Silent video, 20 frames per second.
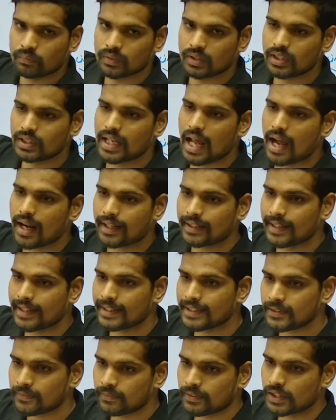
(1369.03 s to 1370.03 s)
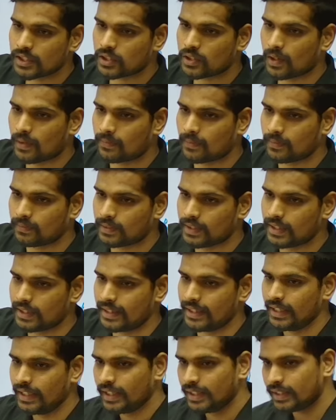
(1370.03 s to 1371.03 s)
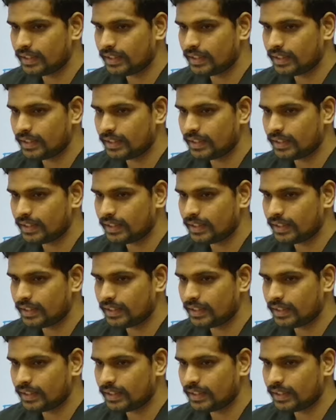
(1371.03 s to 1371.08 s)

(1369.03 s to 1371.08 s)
The dark line is first half of the day.